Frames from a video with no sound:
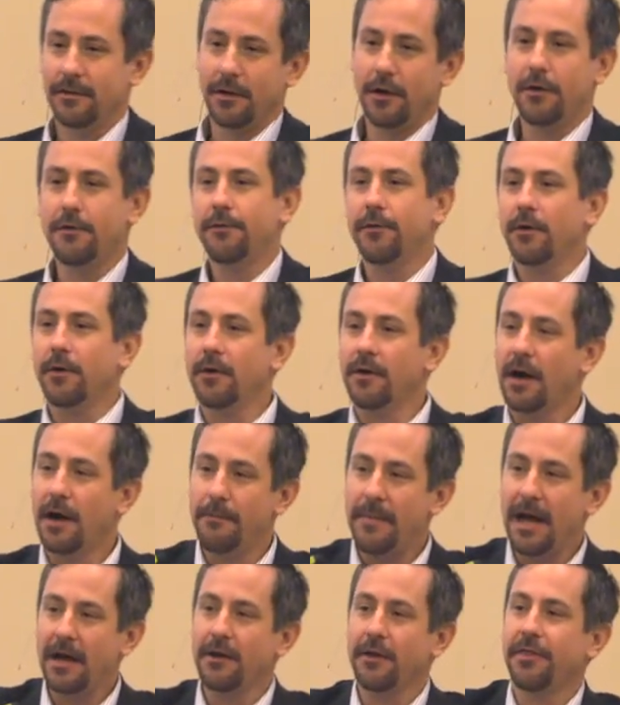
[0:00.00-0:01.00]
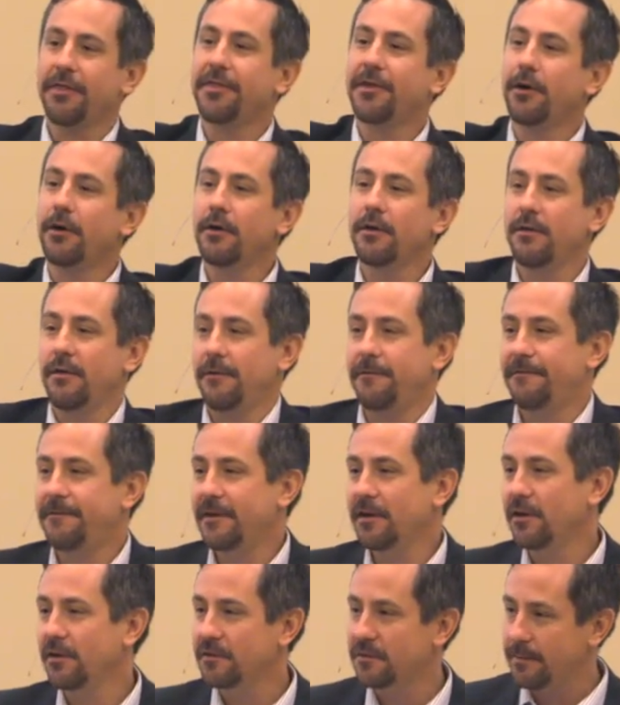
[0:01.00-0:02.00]
over about a third of the
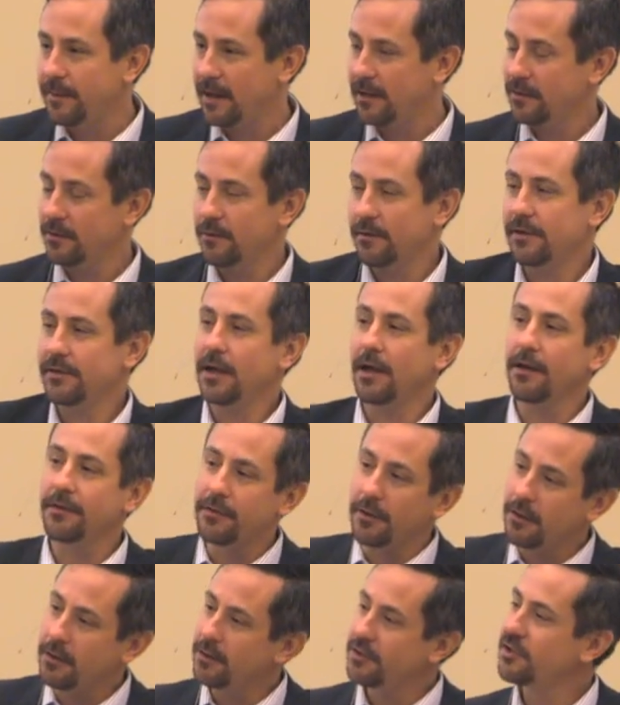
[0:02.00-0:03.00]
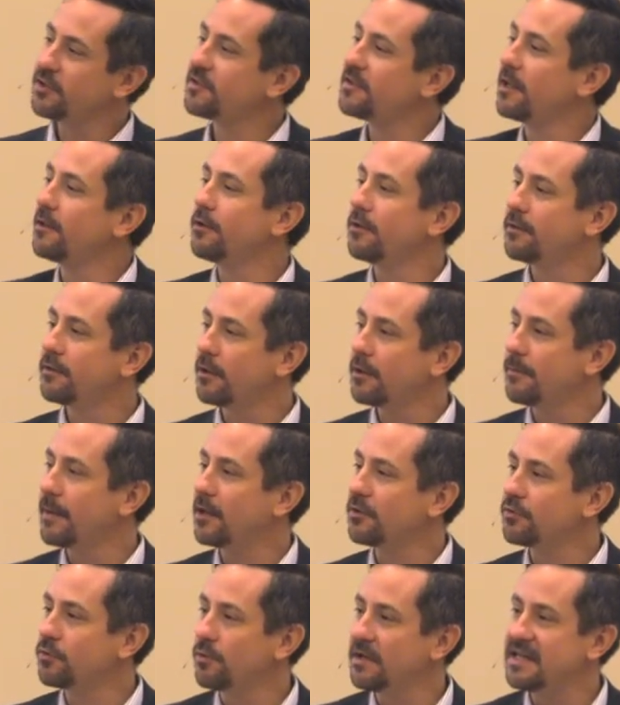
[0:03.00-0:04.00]
fields, about, well, not a third, just under a third,
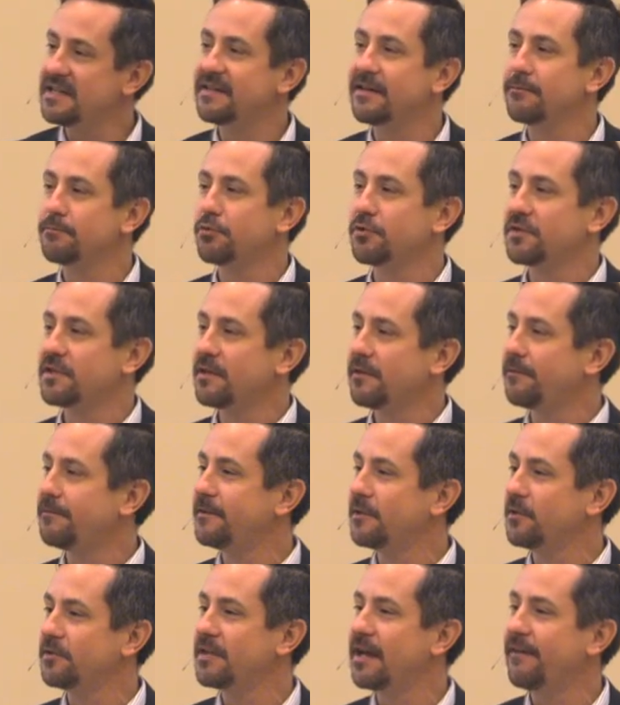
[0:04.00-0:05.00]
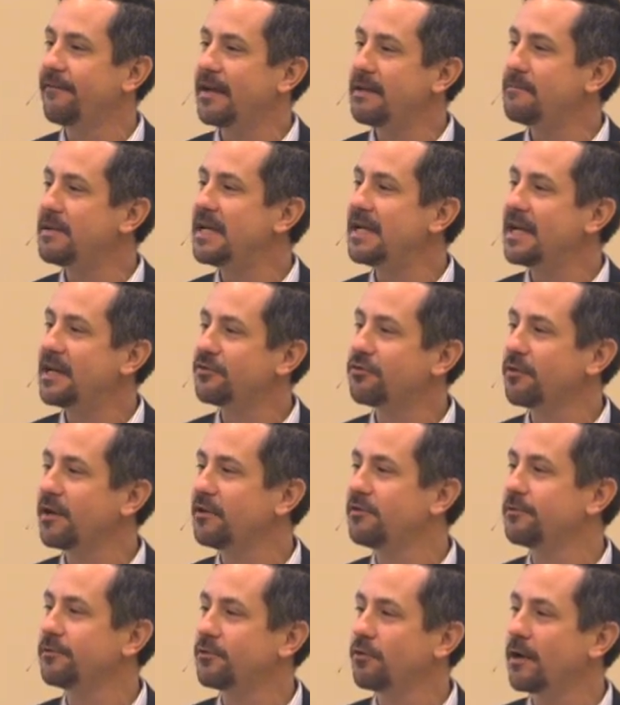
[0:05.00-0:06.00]
about 27% of the fields have a pH
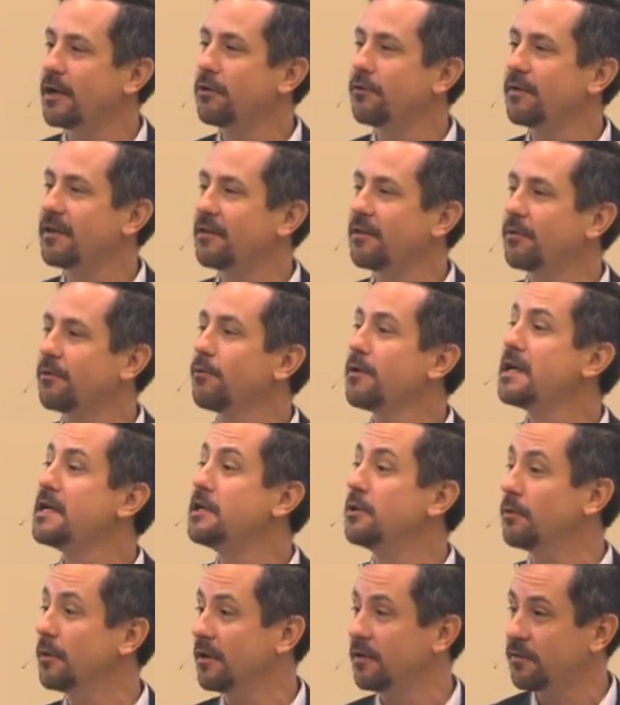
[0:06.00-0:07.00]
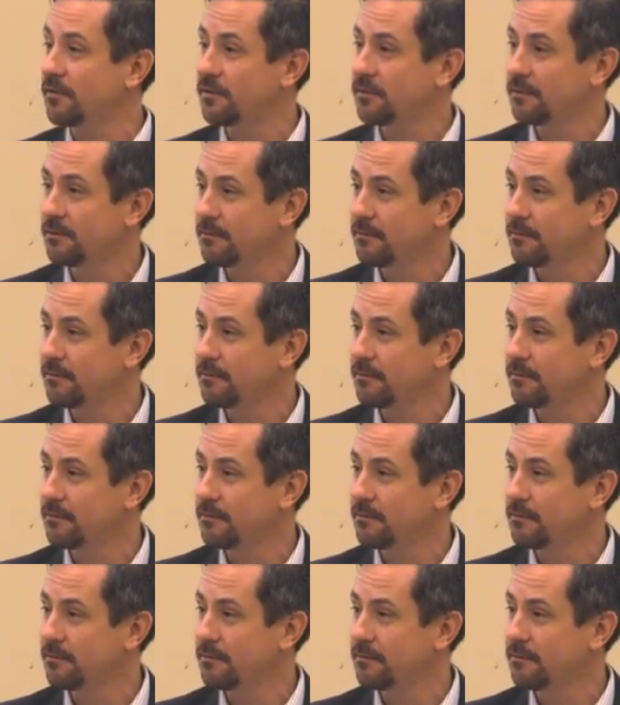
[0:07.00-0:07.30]
range of greater than three units.